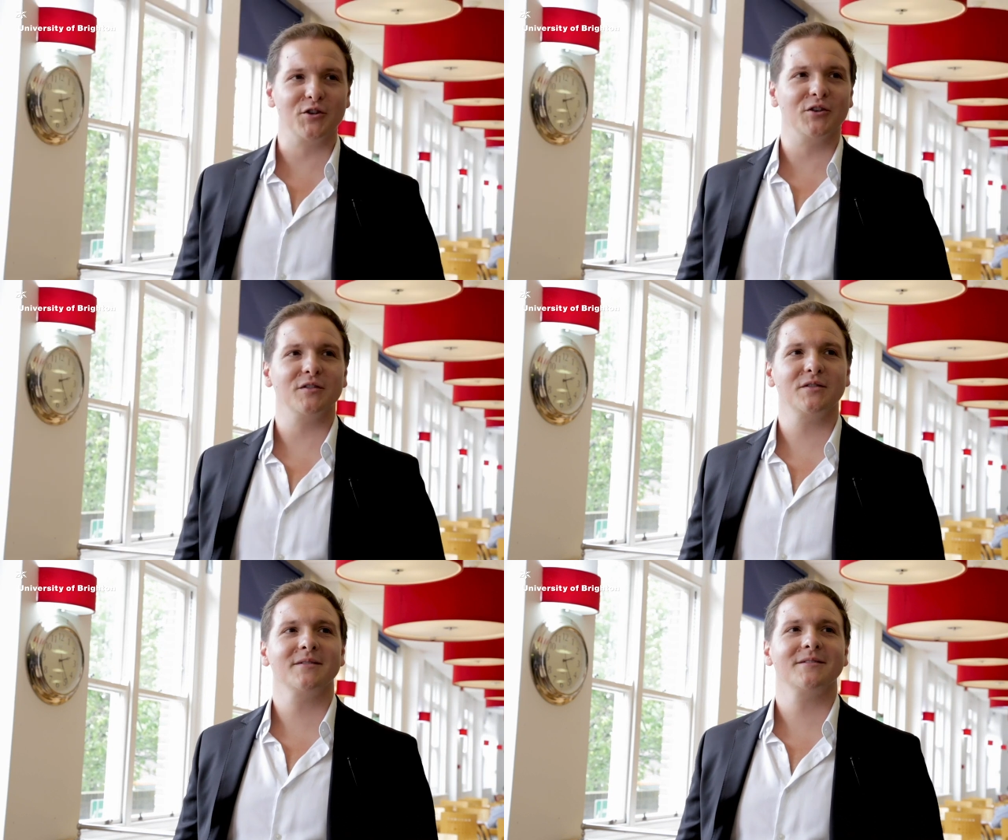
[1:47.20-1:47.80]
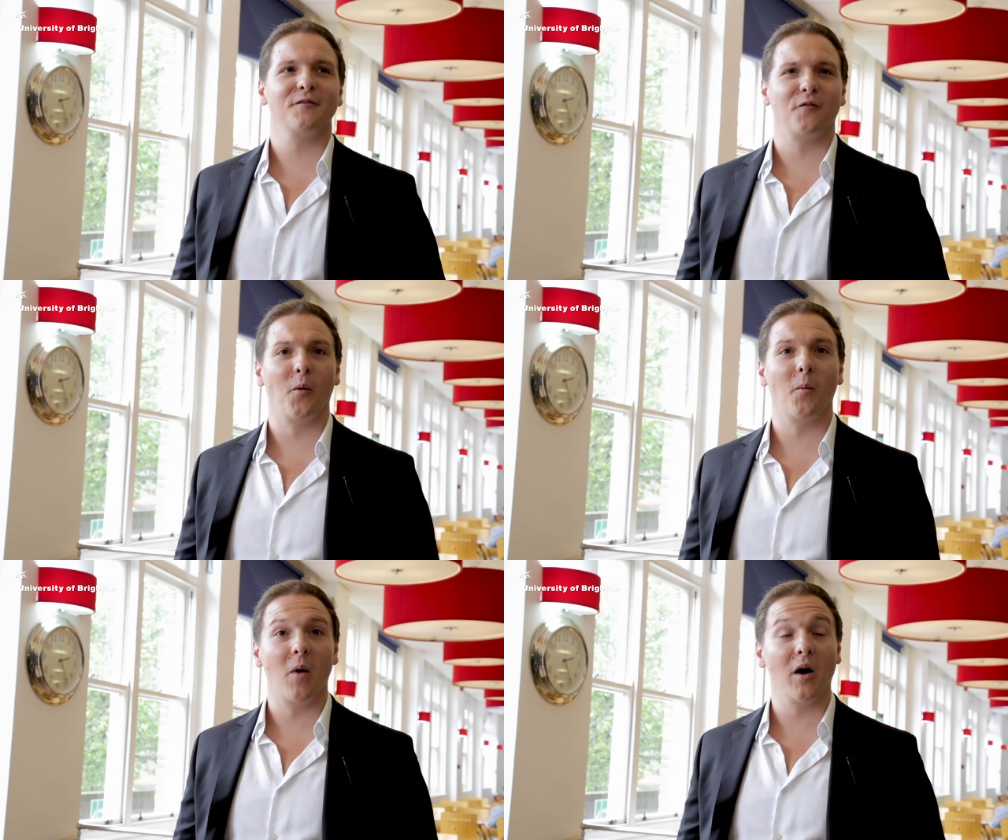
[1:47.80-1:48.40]
students
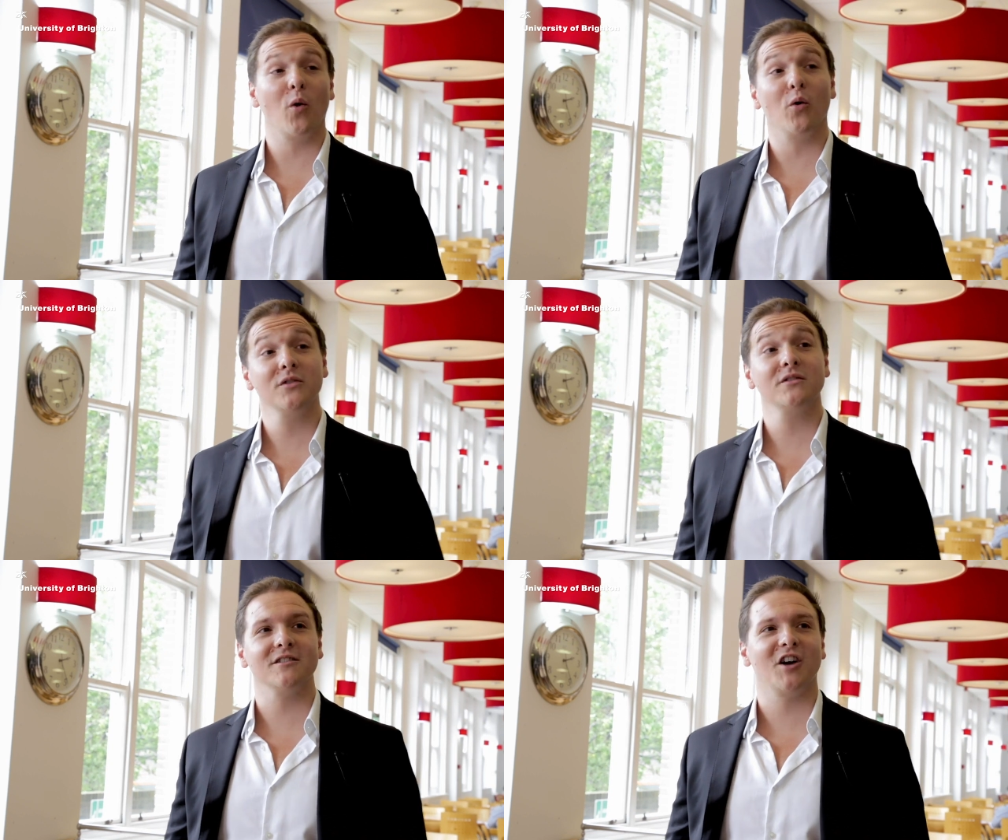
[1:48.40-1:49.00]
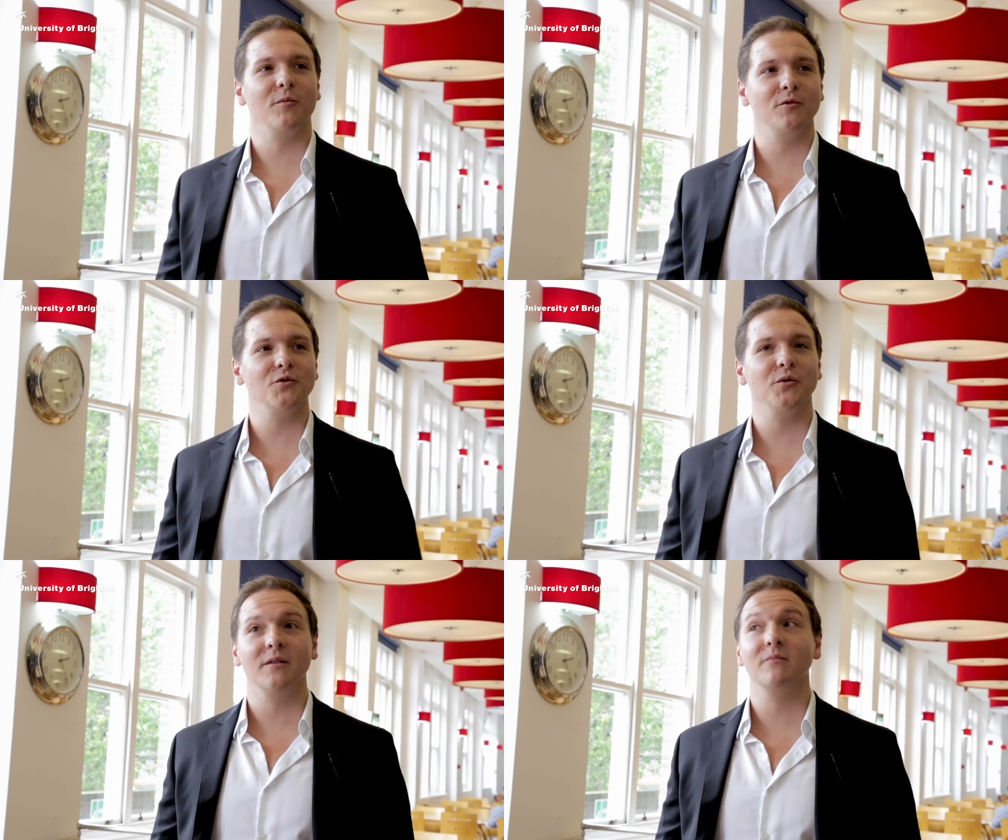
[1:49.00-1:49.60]
from my course to come and
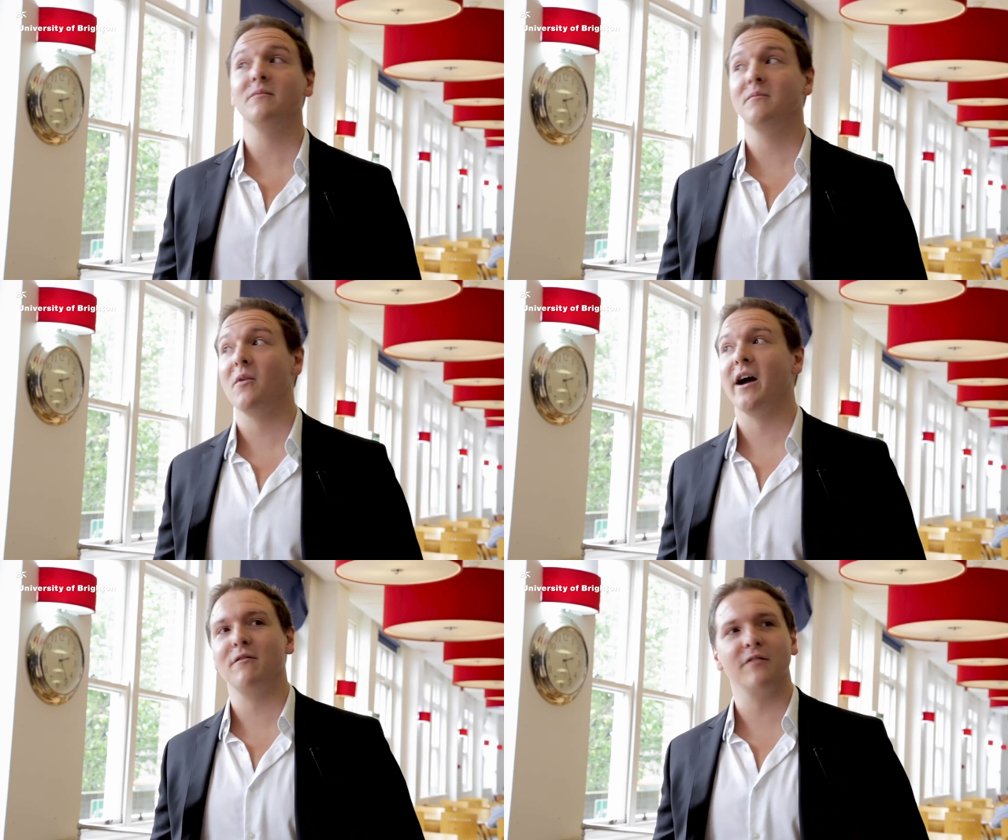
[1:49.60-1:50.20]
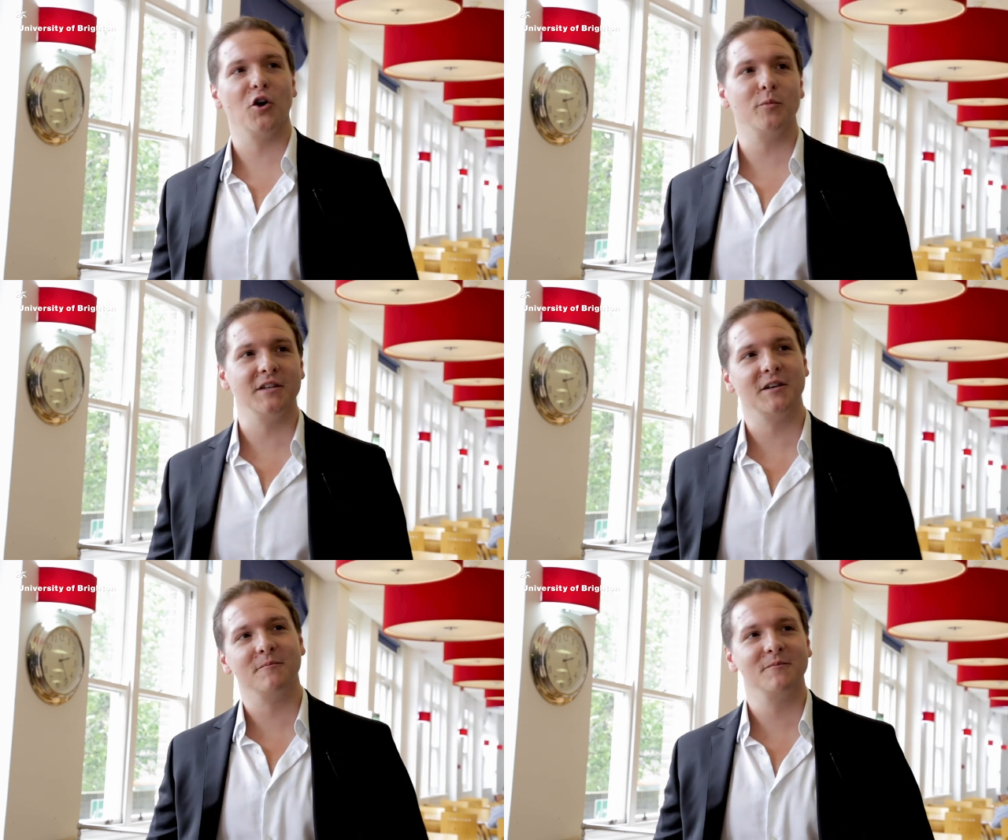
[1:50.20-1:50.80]
join my envelope
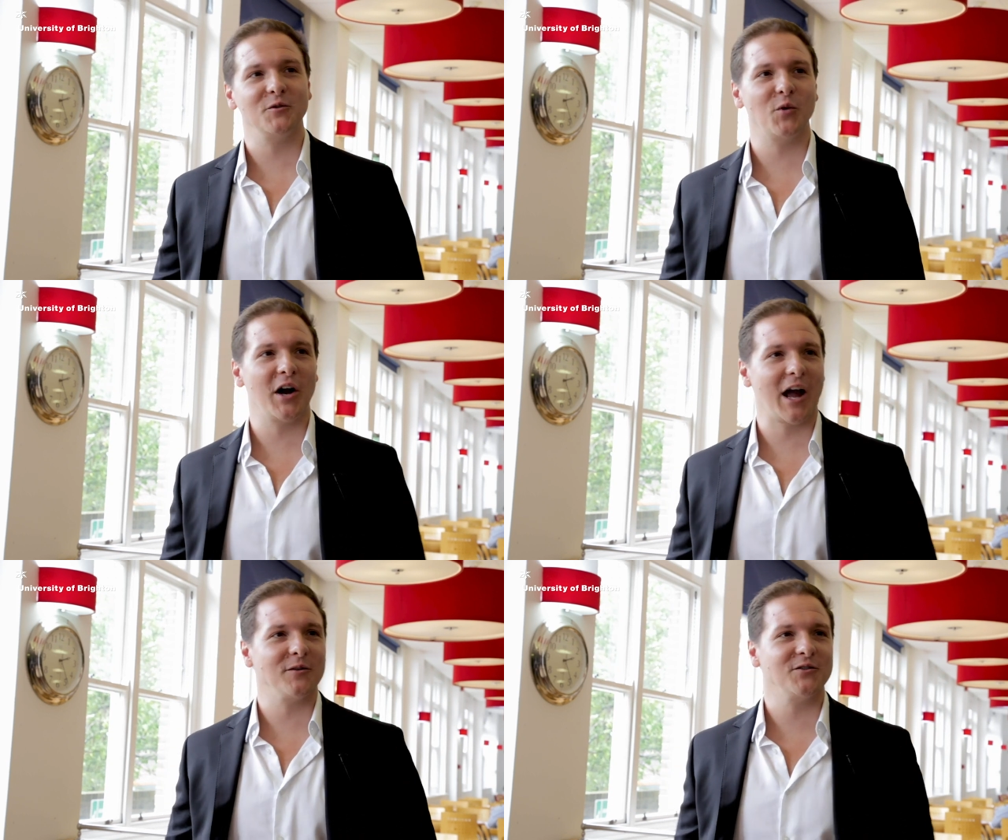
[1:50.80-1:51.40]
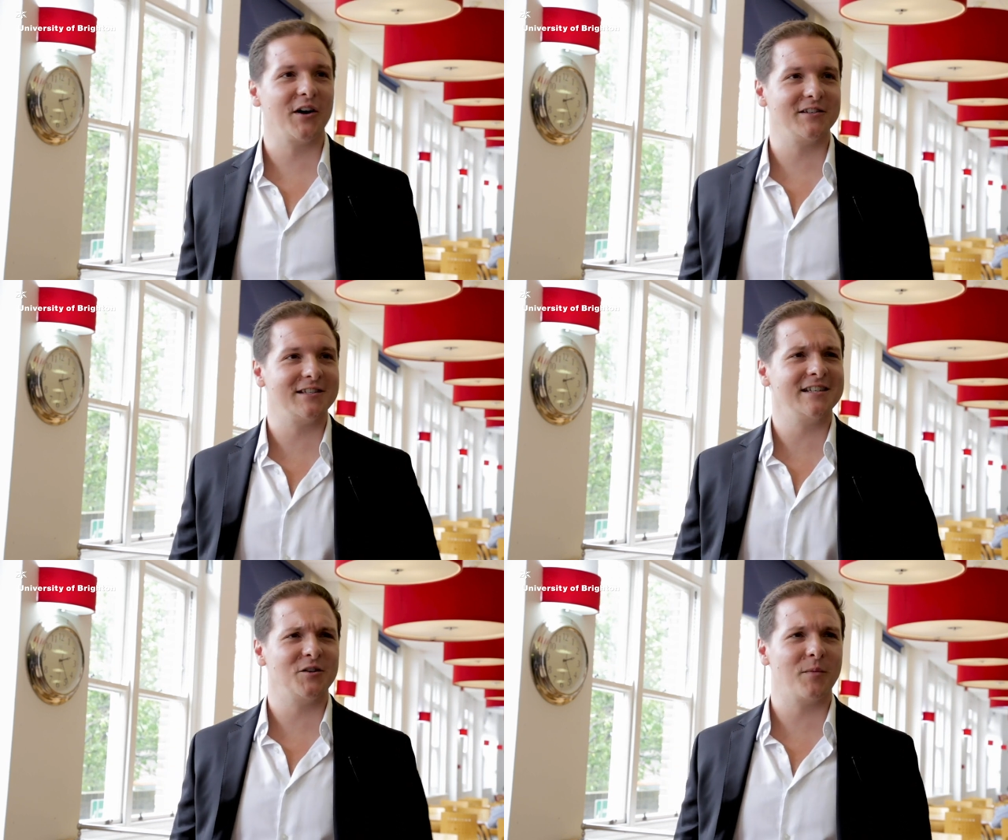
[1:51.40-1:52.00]
team to work outside as
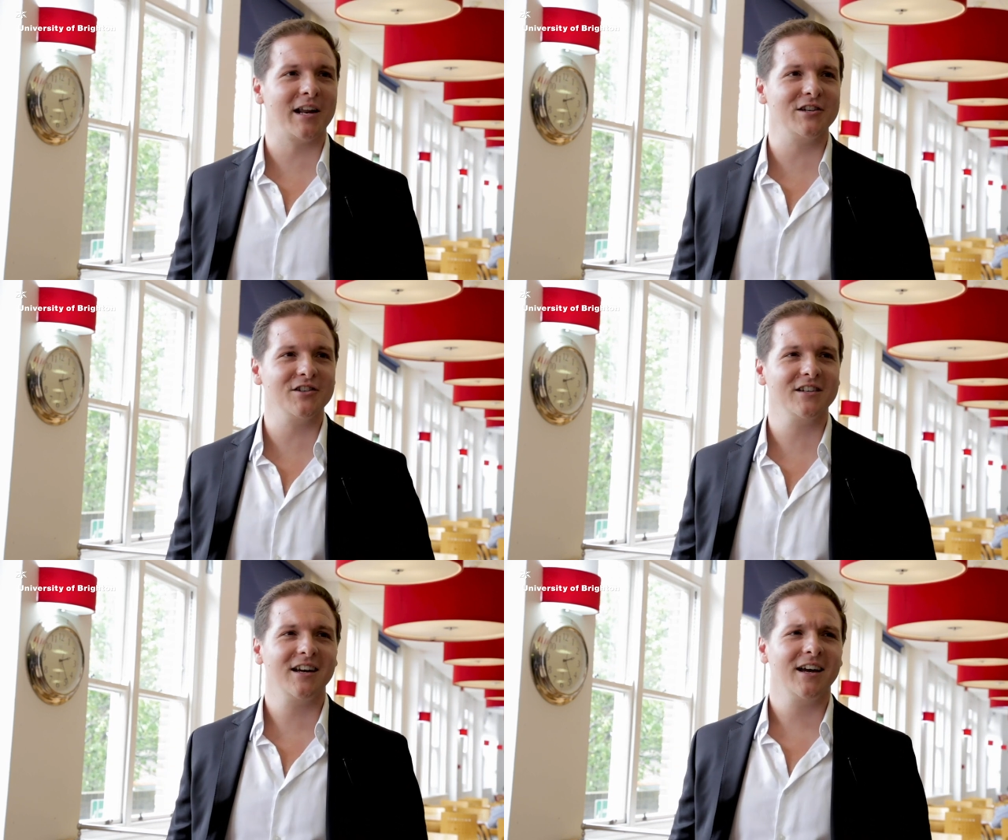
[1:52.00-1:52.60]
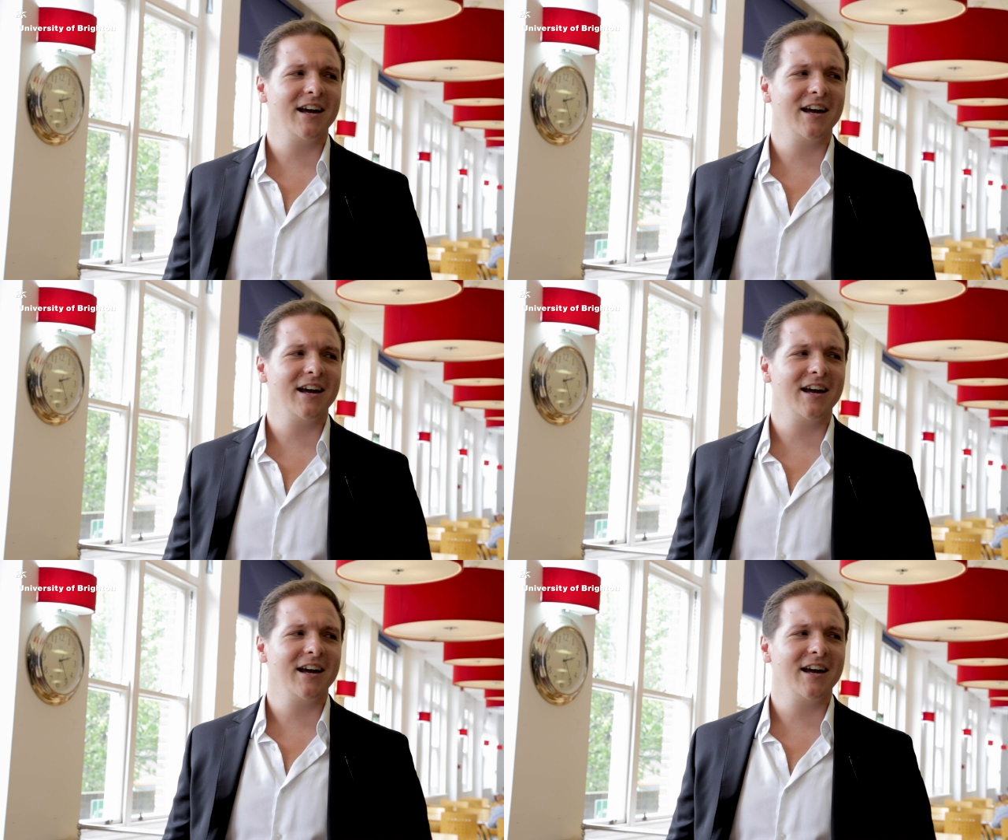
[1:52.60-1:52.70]
assistant managers.